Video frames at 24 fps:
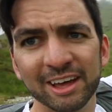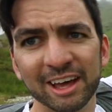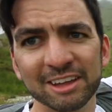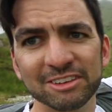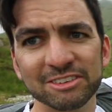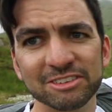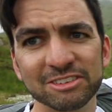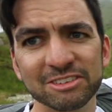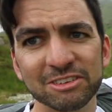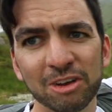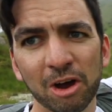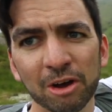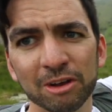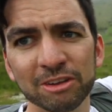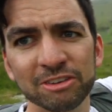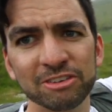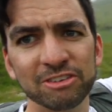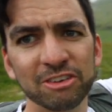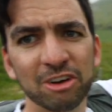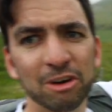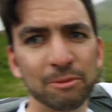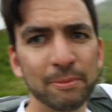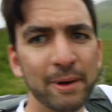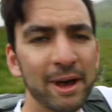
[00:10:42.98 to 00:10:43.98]
that's
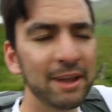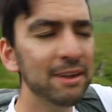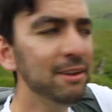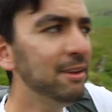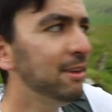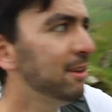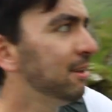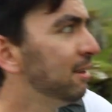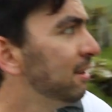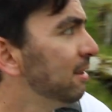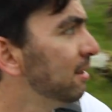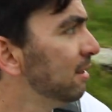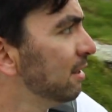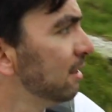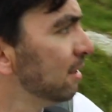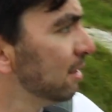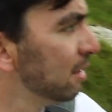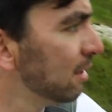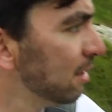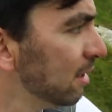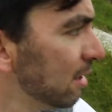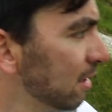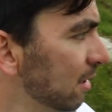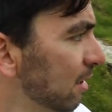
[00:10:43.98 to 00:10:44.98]
Coniston Old Man.
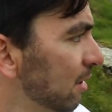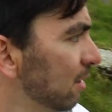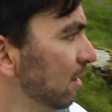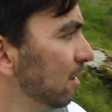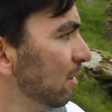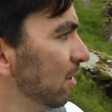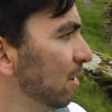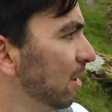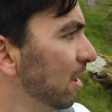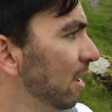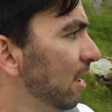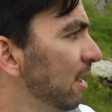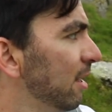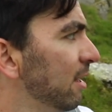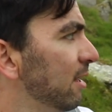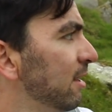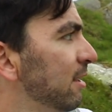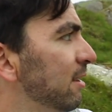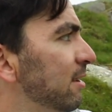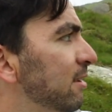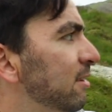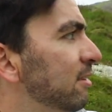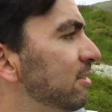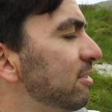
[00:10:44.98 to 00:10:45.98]

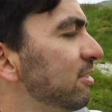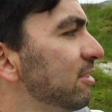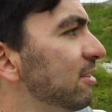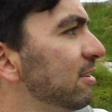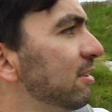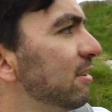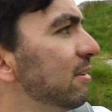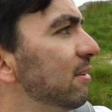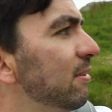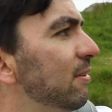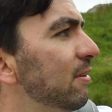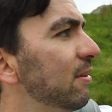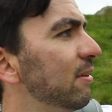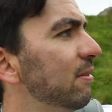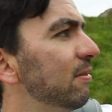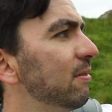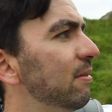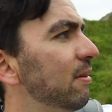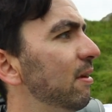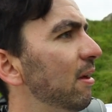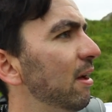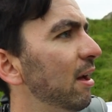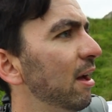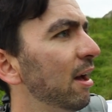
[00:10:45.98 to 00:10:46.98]

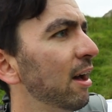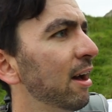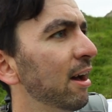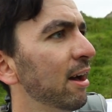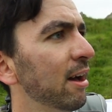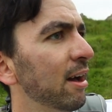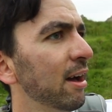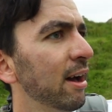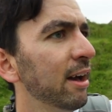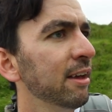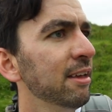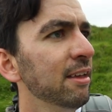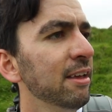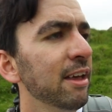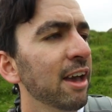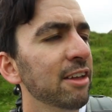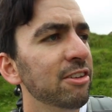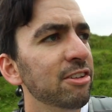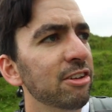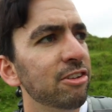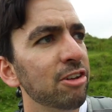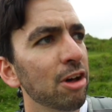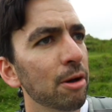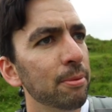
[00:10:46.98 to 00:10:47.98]
And I can
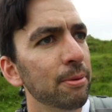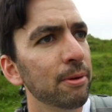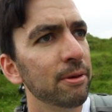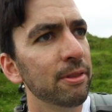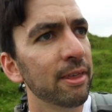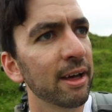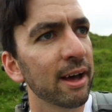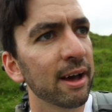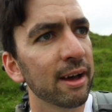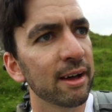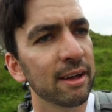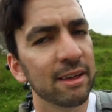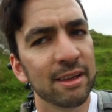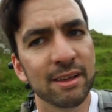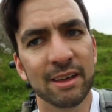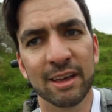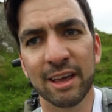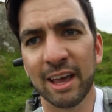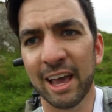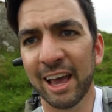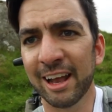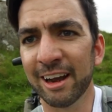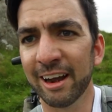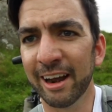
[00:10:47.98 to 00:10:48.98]
get to the top of that
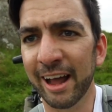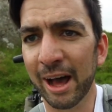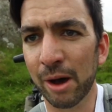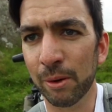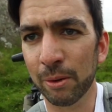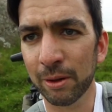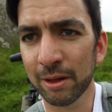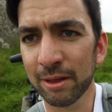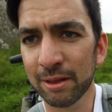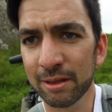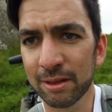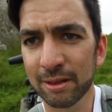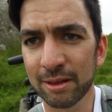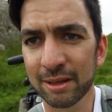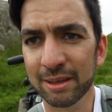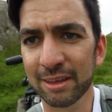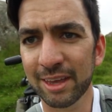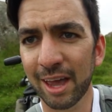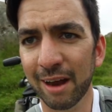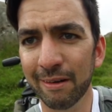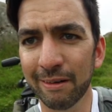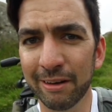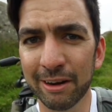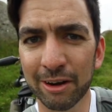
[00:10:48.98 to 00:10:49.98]
in an hour
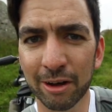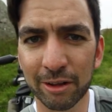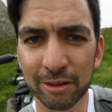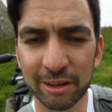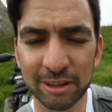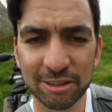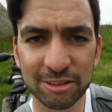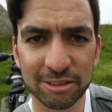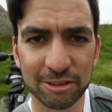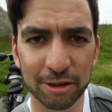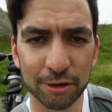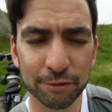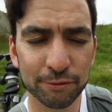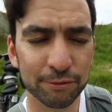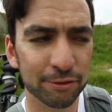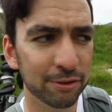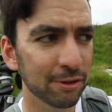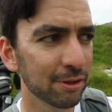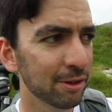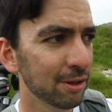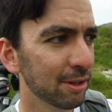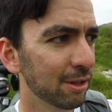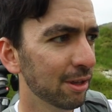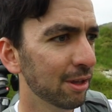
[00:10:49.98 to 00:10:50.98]
carrying all this stuff.
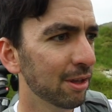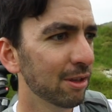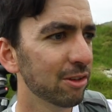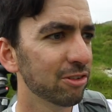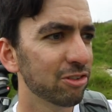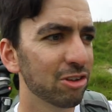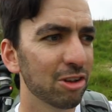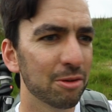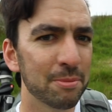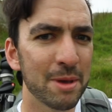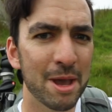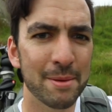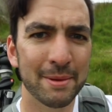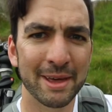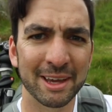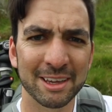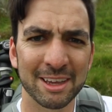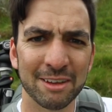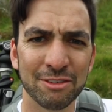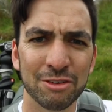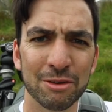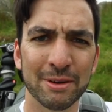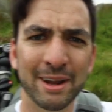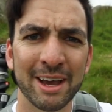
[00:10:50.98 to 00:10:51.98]
So maybe
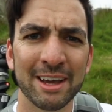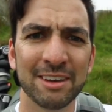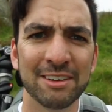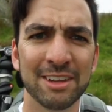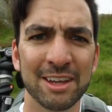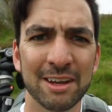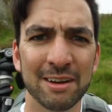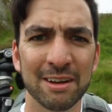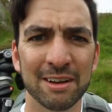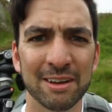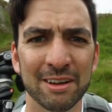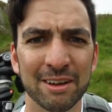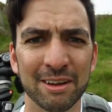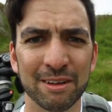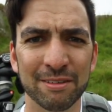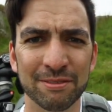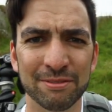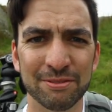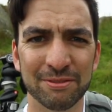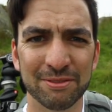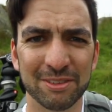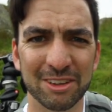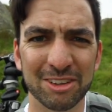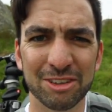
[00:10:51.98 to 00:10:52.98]
that gives you an idea
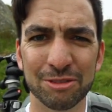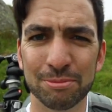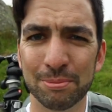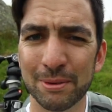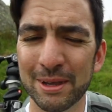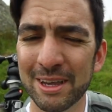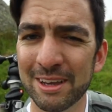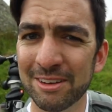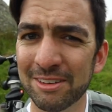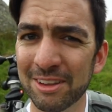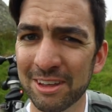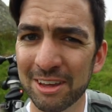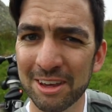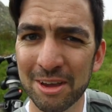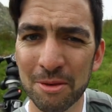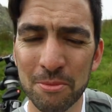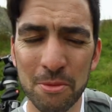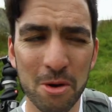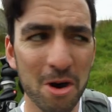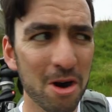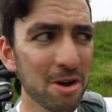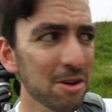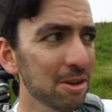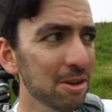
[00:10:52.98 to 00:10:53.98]
of the speed that you
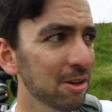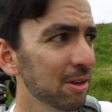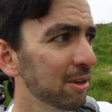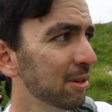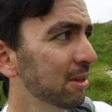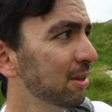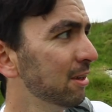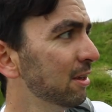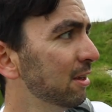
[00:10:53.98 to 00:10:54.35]
can walk.